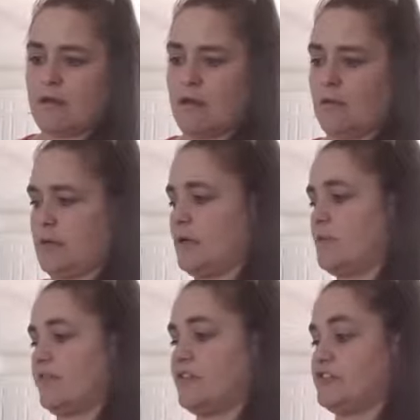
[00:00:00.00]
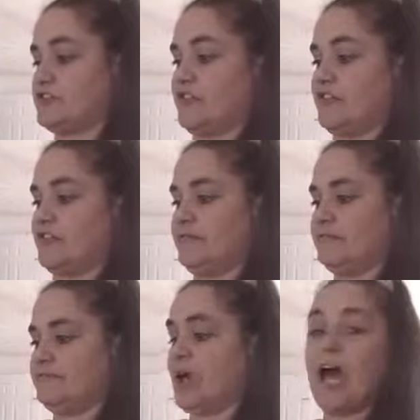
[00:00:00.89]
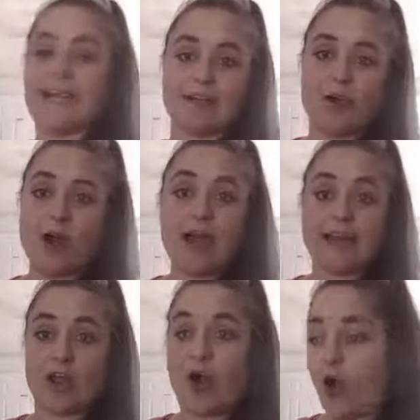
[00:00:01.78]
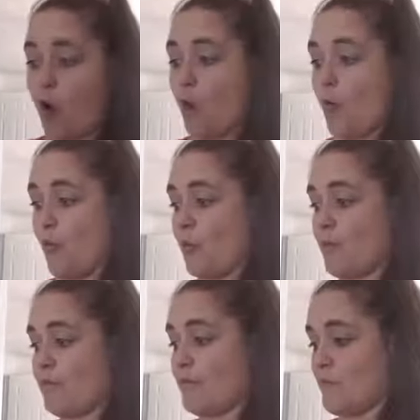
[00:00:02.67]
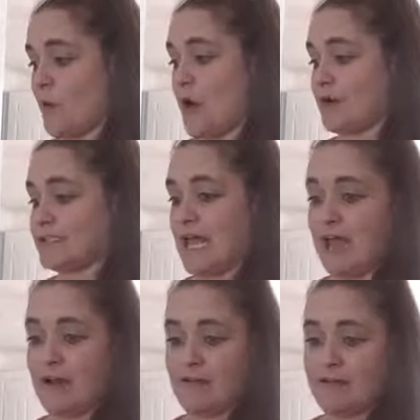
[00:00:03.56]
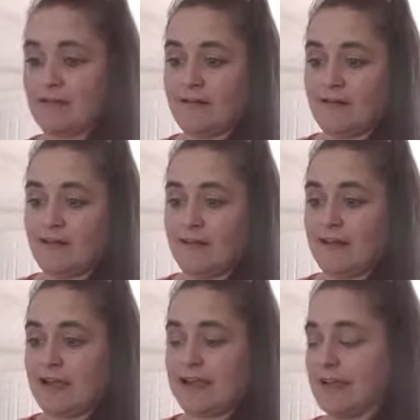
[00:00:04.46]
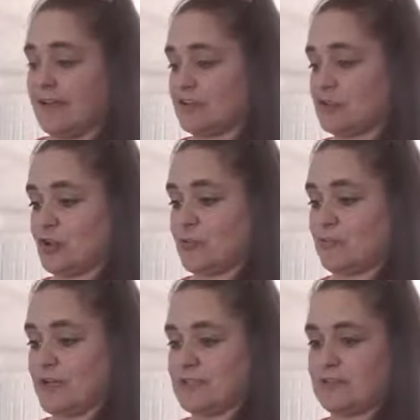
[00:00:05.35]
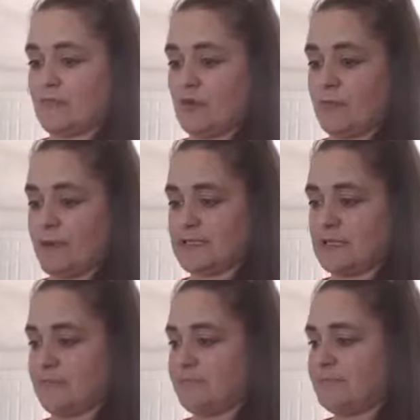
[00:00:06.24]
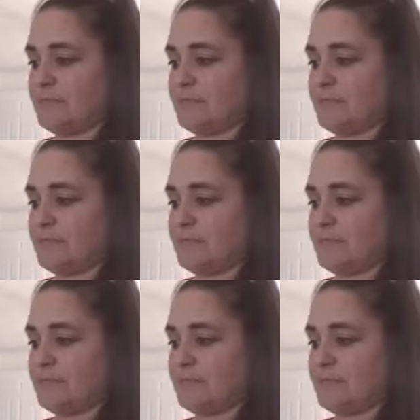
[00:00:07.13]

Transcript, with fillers: oh dear, what have I just done? I had it, I had it all worked out, and then I just gone and pressed the wrong button.